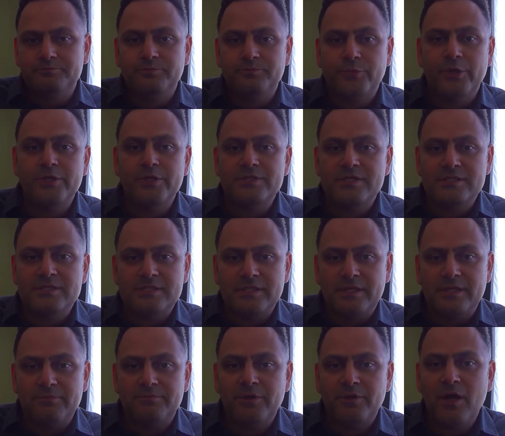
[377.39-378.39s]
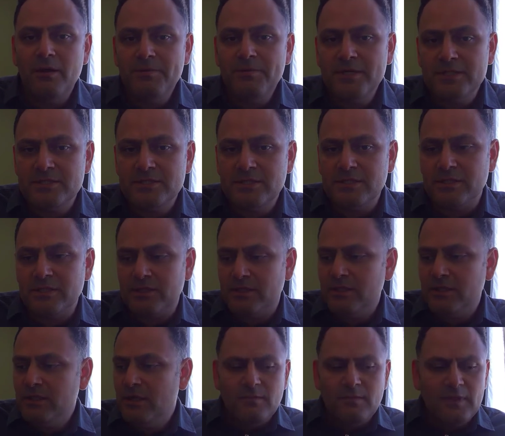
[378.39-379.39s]
purchasing a
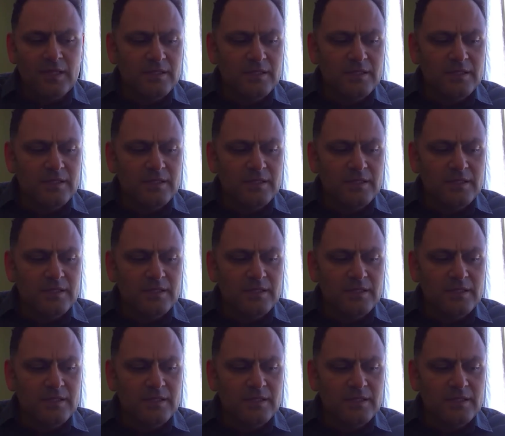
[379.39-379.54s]
property